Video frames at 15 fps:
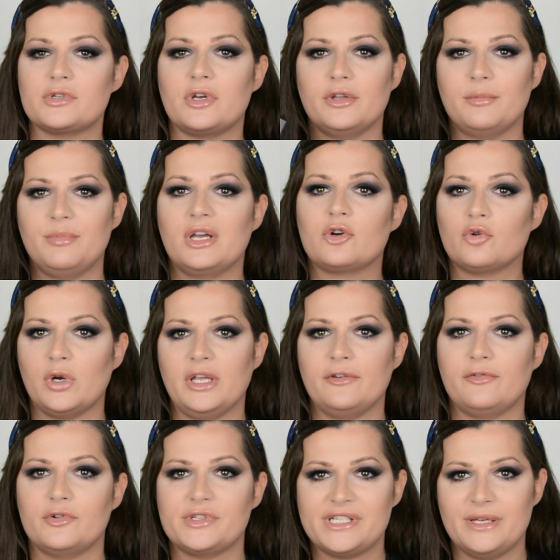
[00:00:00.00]
gonna be great
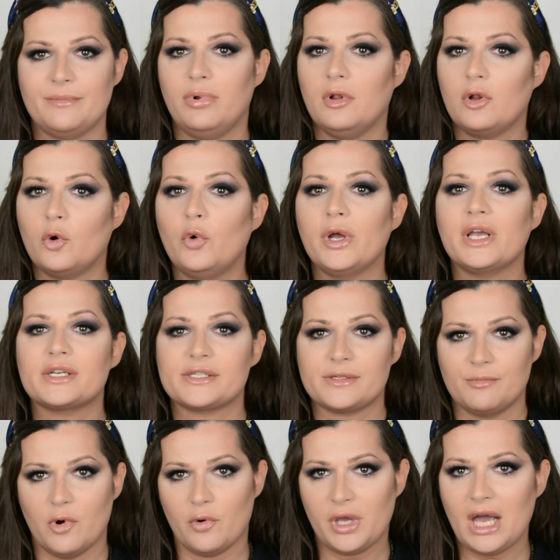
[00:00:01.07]
for simple, quick,
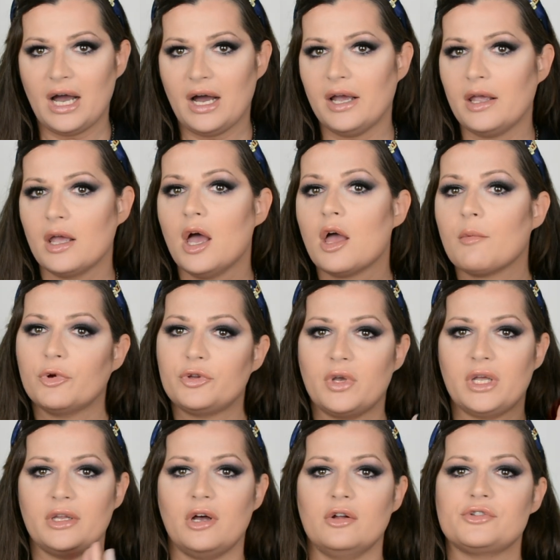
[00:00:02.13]
smoky eye, but you
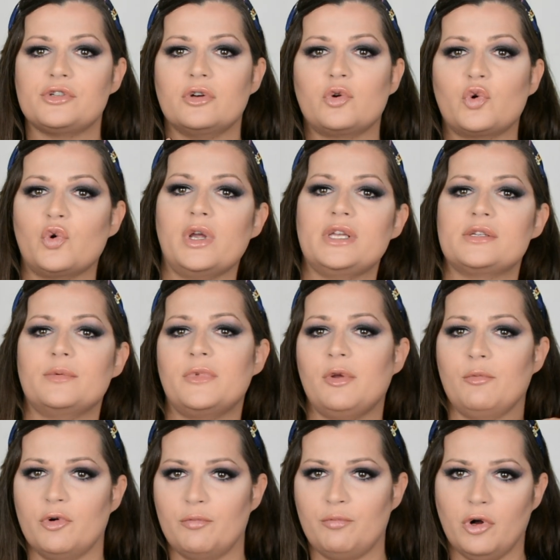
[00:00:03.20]
can also create something
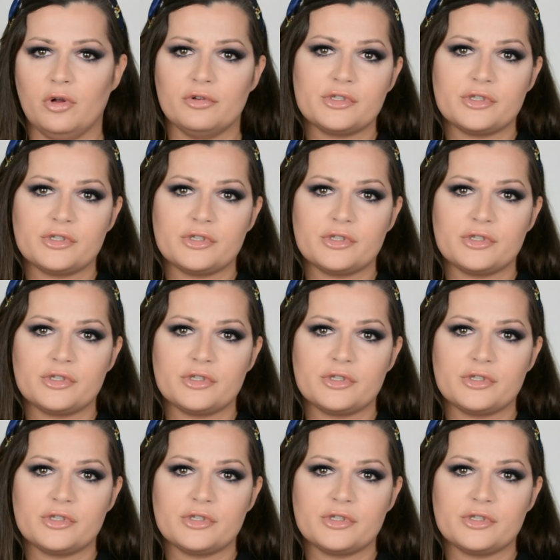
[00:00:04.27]
more bold,